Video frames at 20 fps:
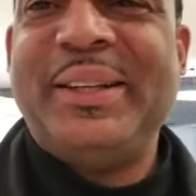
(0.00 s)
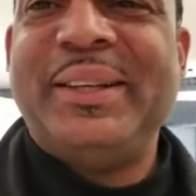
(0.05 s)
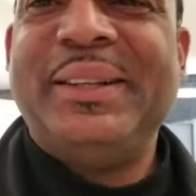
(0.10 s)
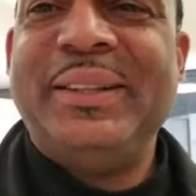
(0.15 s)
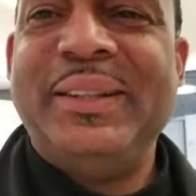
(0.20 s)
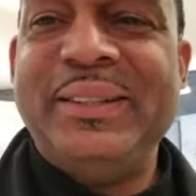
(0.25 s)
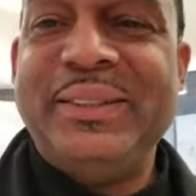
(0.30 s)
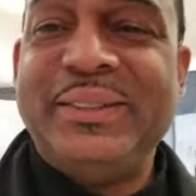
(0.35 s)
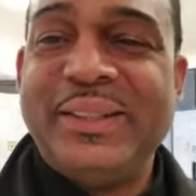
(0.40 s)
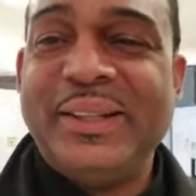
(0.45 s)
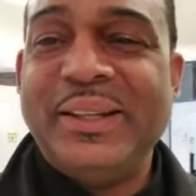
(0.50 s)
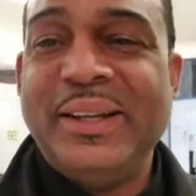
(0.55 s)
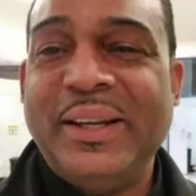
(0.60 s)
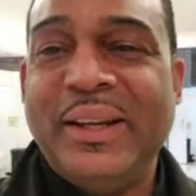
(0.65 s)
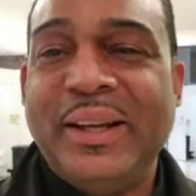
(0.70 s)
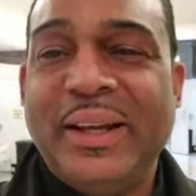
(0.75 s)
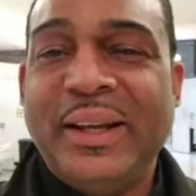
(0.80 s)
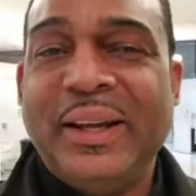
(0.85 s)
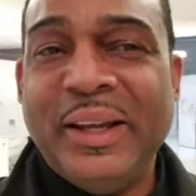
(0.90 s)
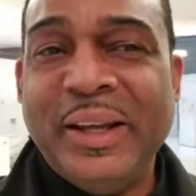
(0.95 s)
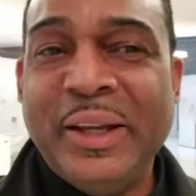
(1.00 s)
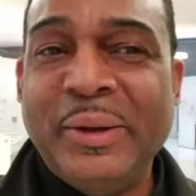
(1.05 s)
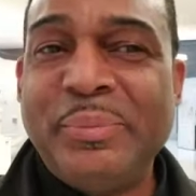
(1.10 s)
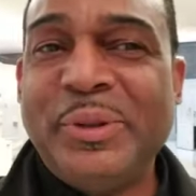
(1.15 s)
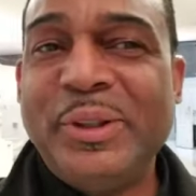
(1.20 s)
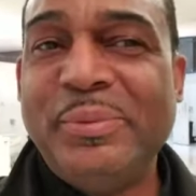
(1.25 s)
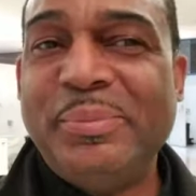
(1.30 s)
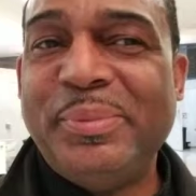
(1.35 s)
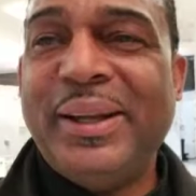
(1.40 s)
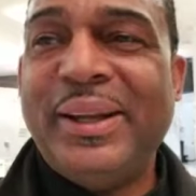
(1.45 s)
these
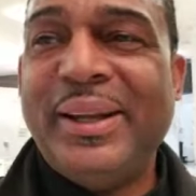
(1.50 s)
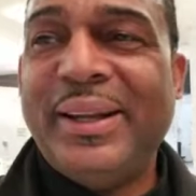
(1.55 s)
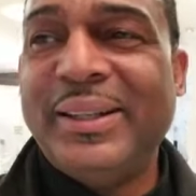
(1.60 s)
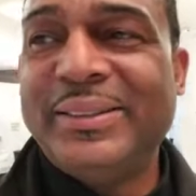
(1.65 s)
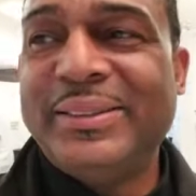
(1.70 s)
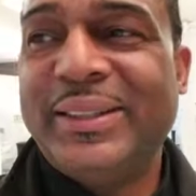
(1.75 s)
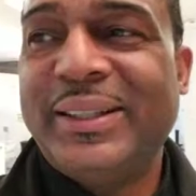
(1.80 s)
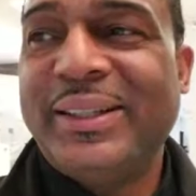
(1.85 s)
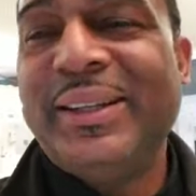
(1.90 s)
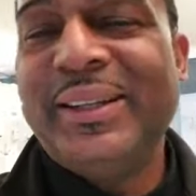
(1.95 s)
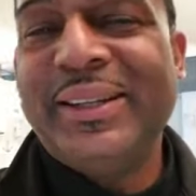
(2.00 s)
empty beds